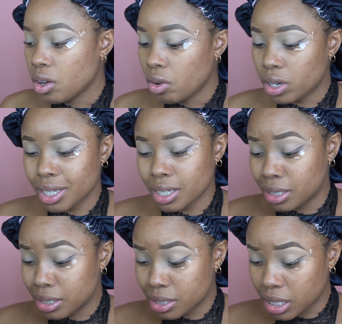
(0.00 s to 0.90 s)
All
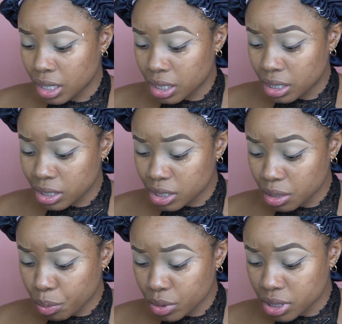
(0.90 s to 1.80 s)
of this look
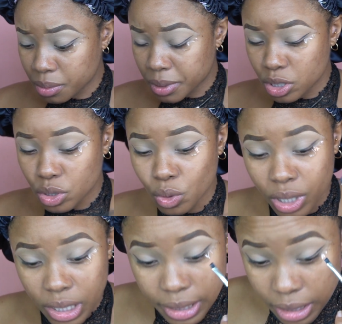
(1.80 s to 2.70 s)
supposed to be
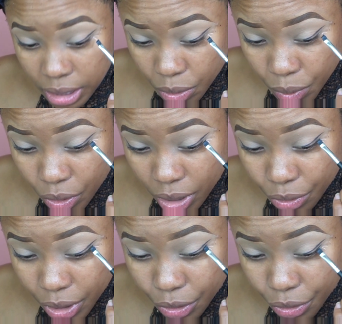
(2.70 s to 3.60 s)
so easy. When all I
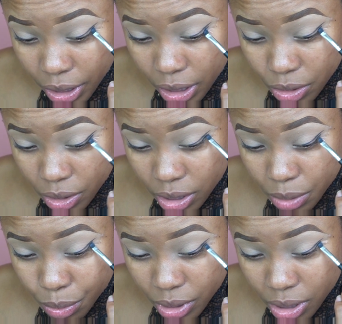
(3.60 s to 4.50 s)
recreate this, all it's
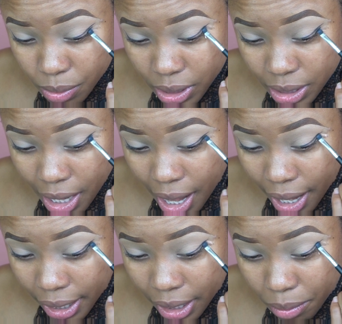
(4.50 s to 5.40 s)
supposed to be
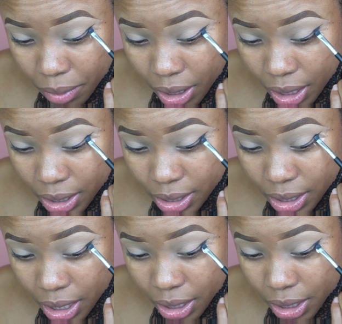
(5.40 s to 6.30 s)
tagging me and
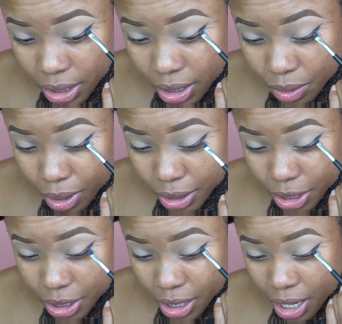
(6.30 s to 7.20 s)
saying, girl,
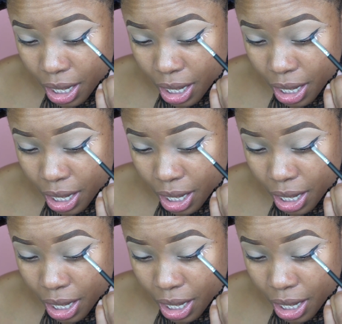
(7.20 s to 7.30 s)
watch.